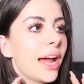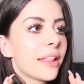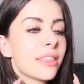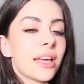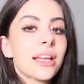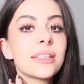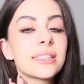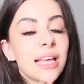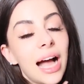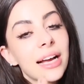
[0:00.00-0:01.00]
at the
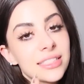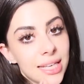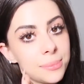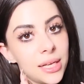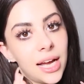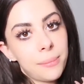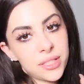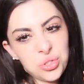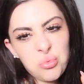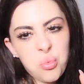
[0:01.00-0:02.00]
exact same time
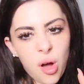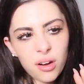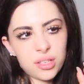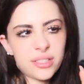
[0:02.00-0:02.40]
as the water